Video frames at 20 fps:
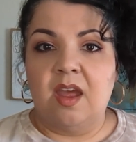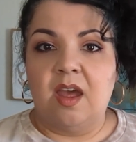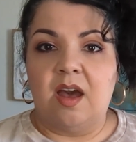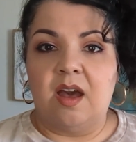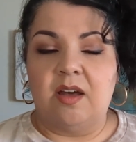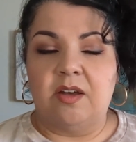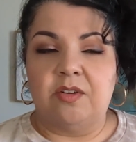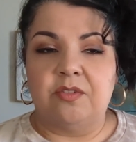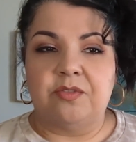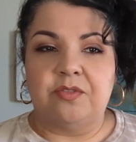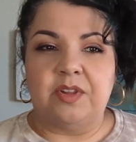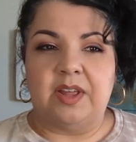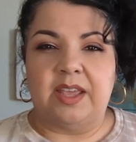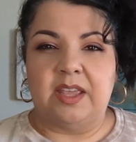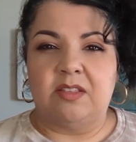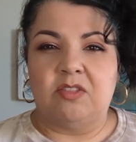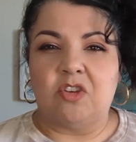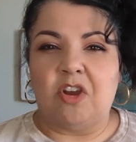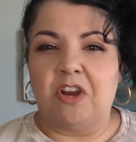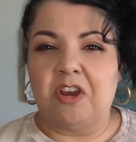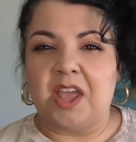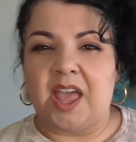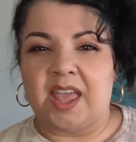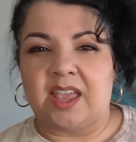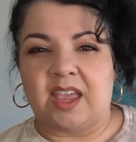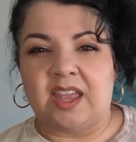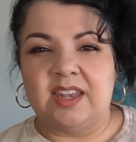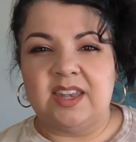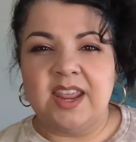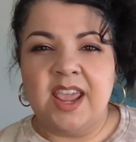of like dark
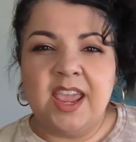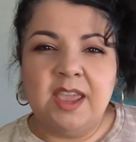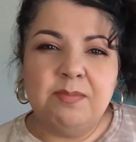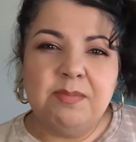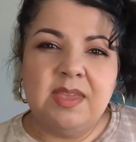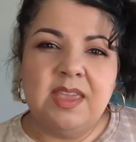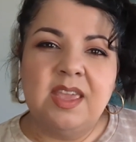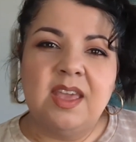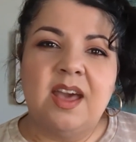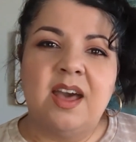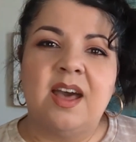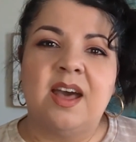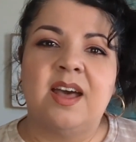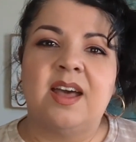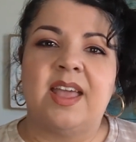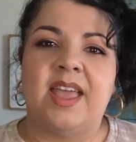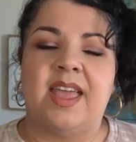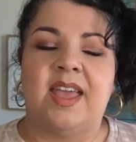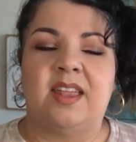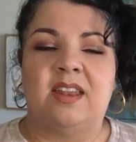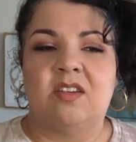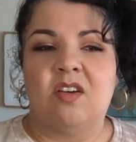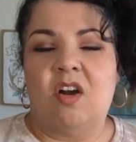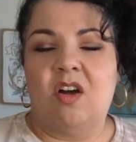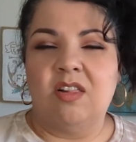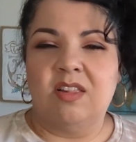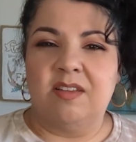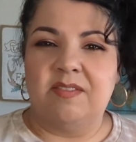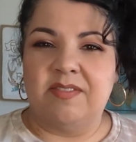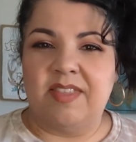academia and
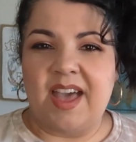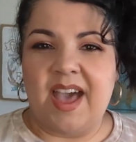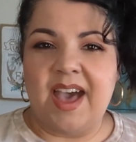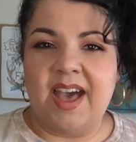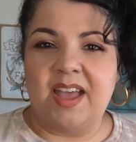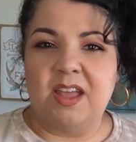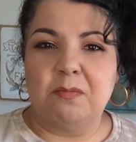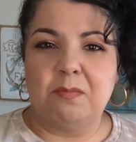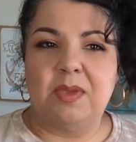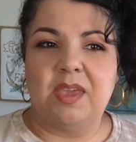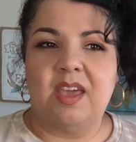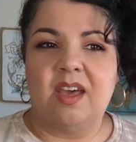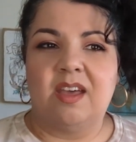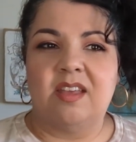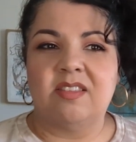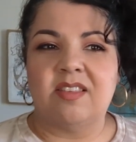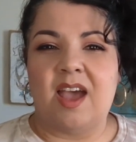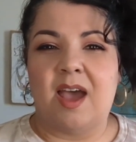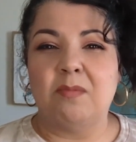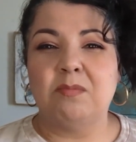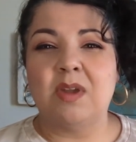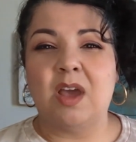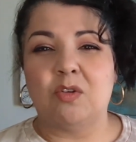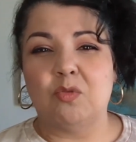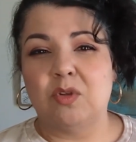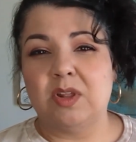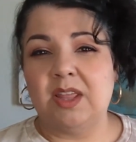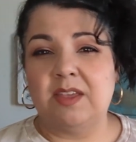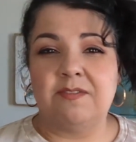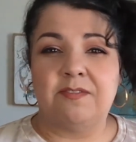all of that, because I'm not
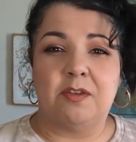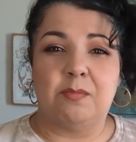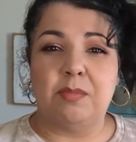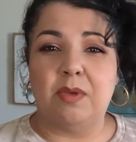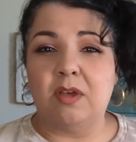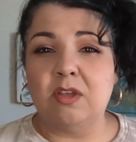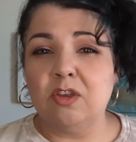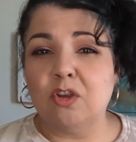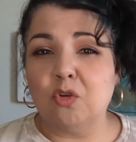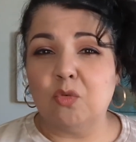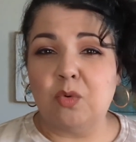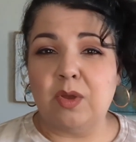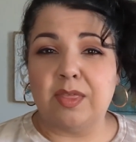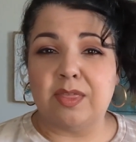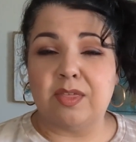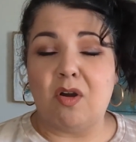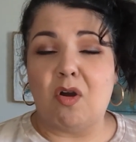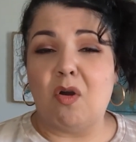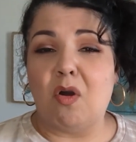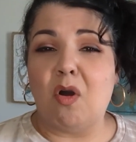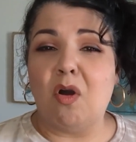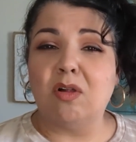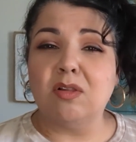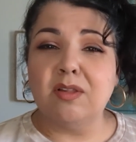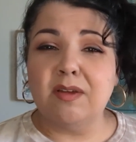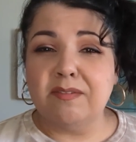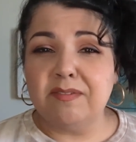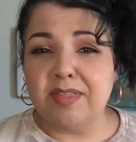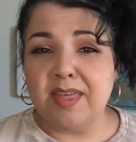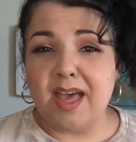really familiar with all
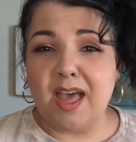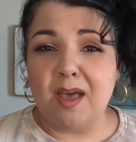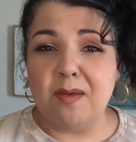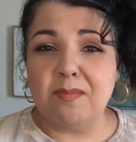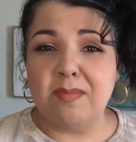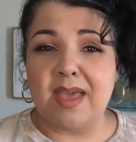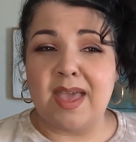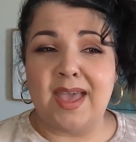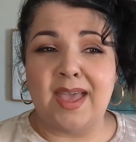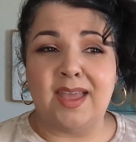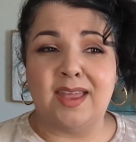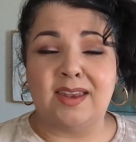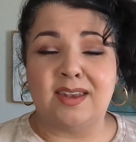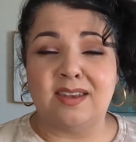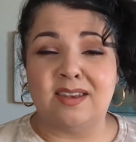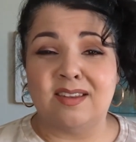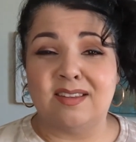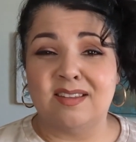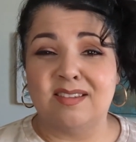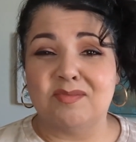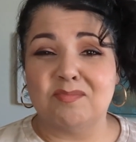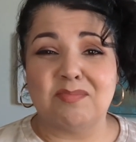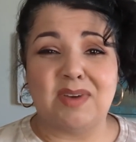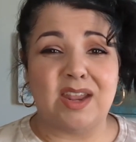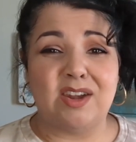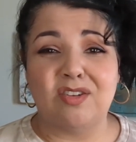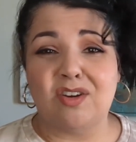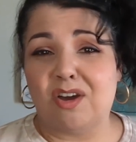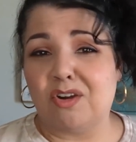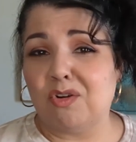of them, and my
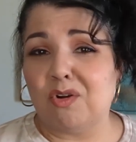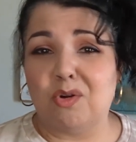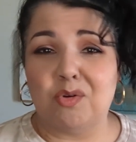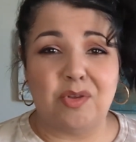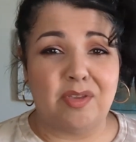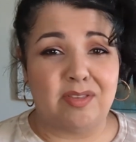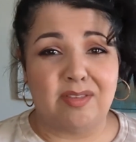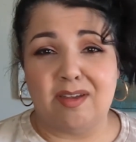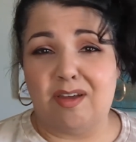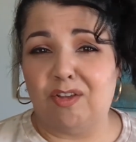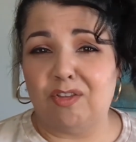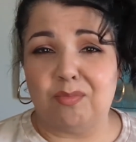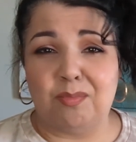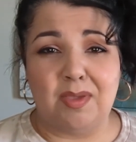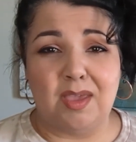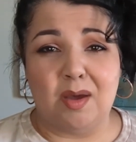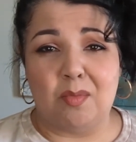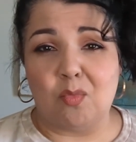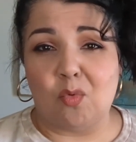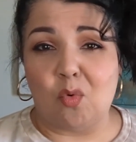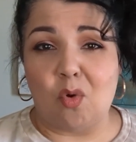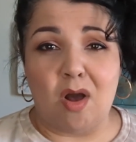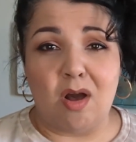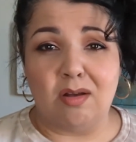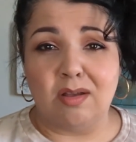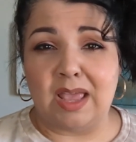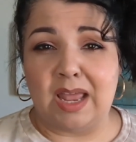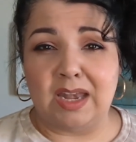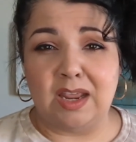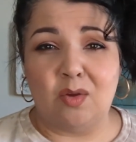daughter always tells me I'm
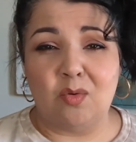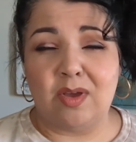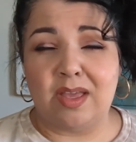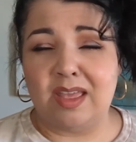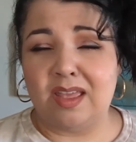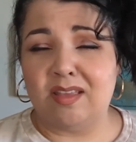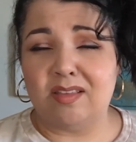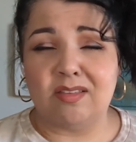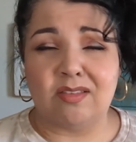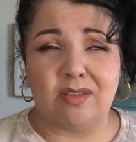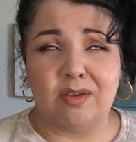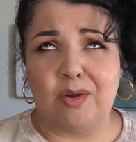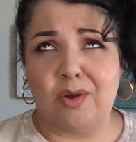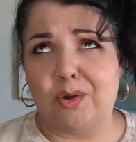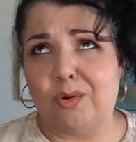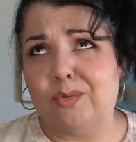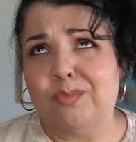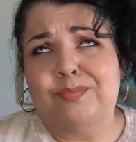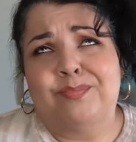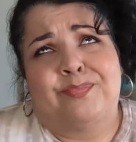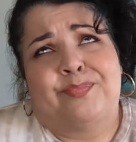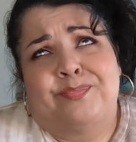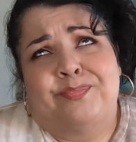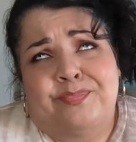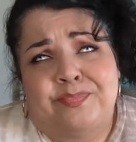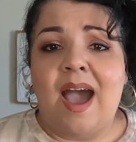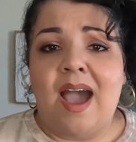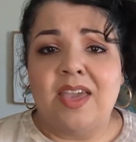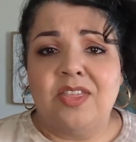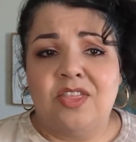wrong anyway. So
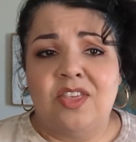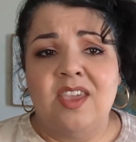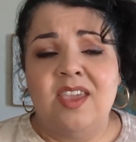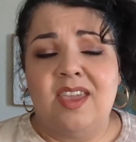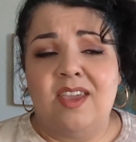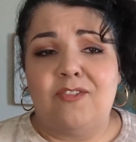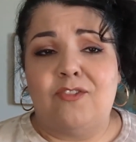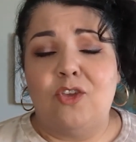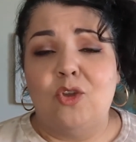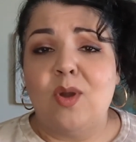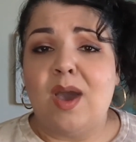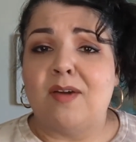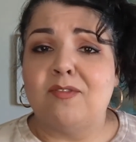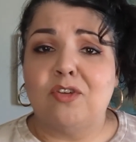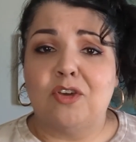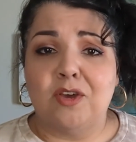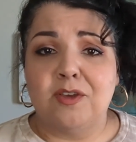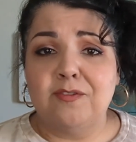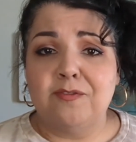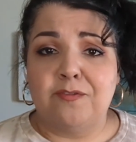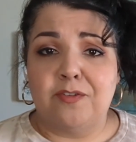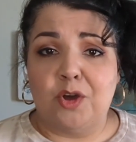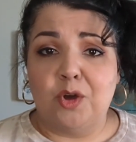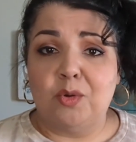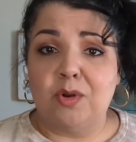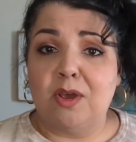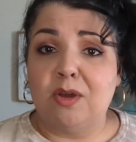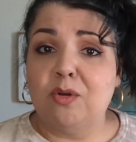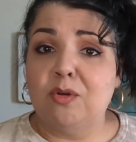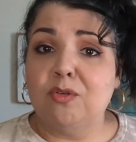I think if you have good
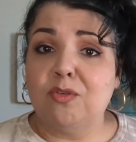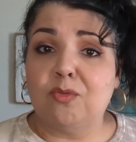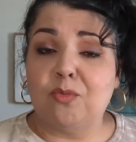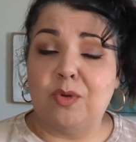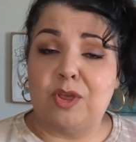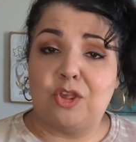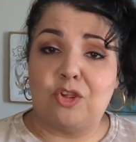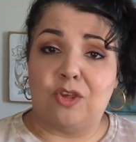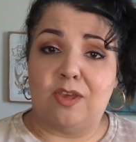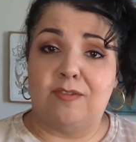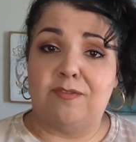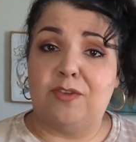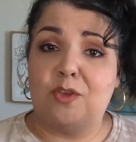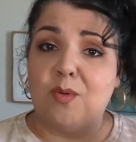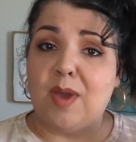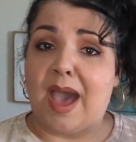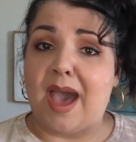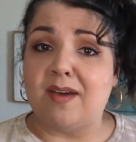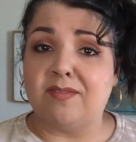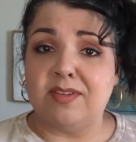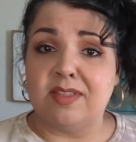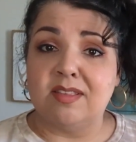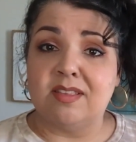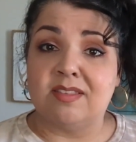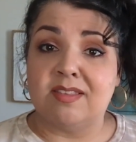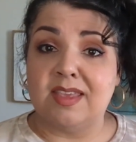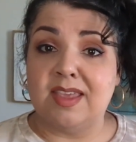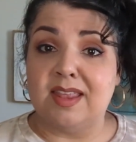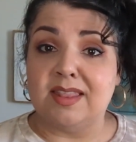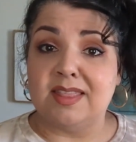photos, which if you haven't
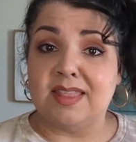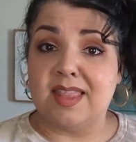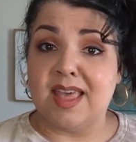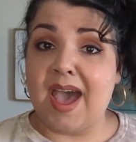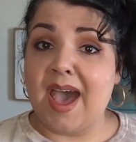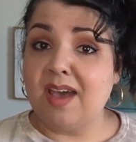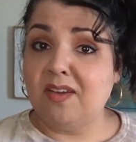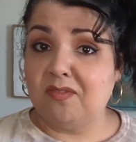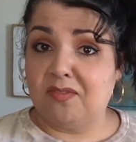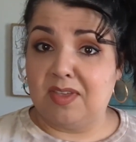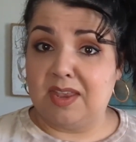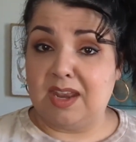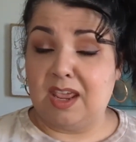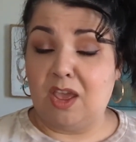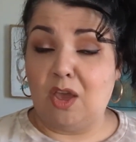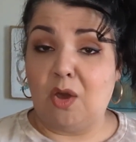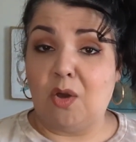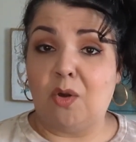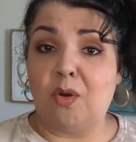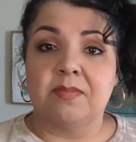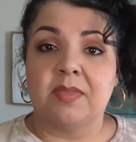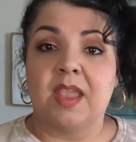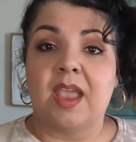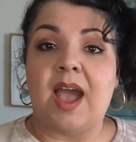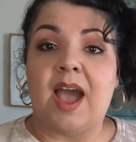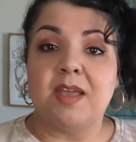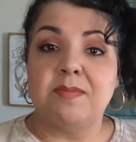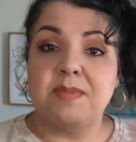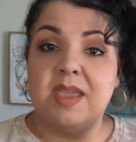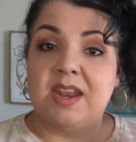seen that video,
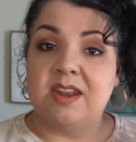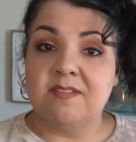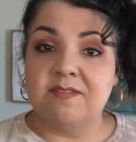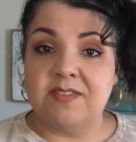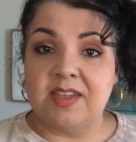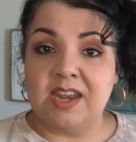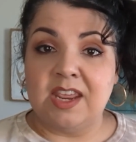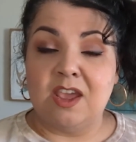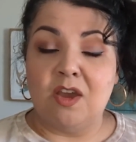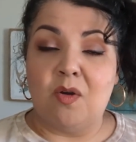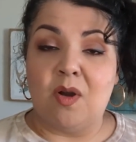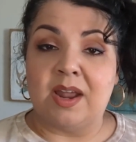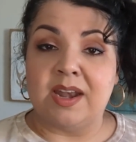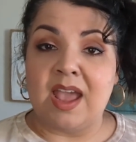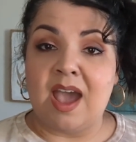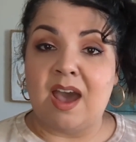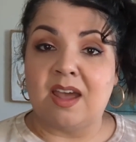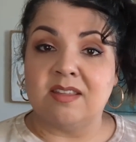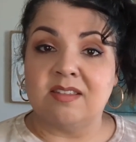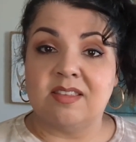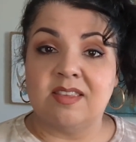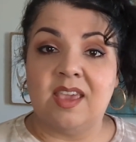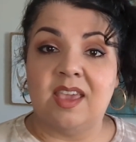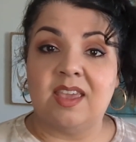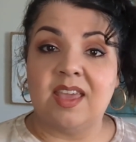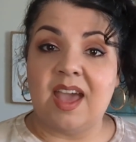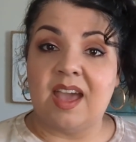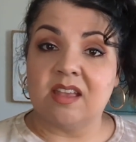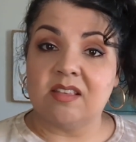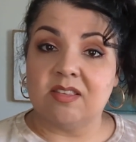I made a video on how to
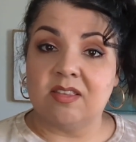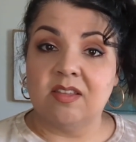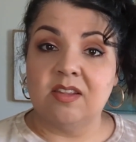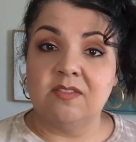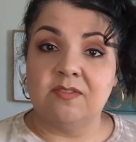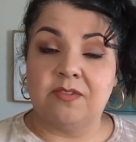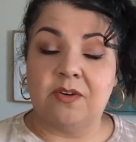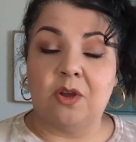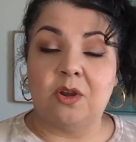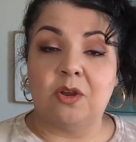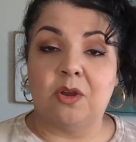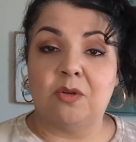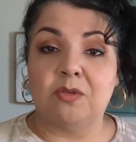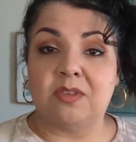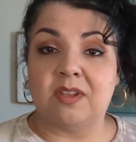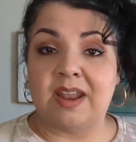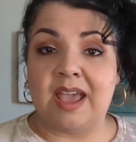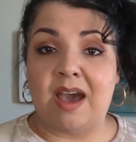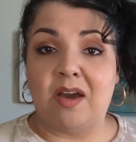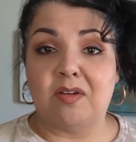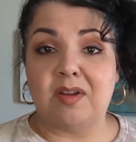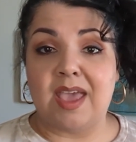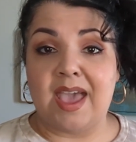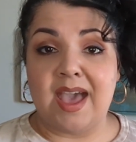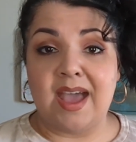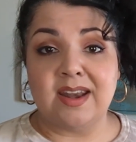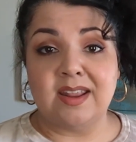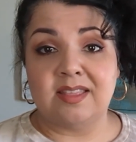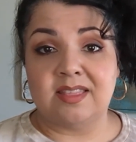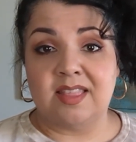take excellent photos and how to
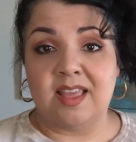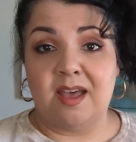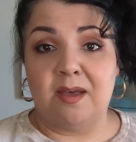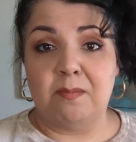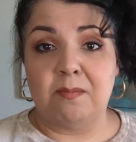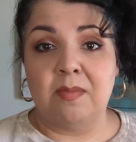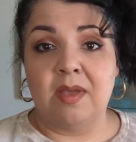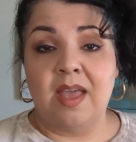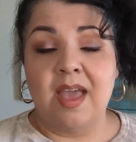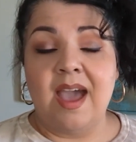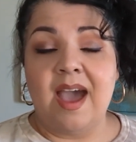edit them.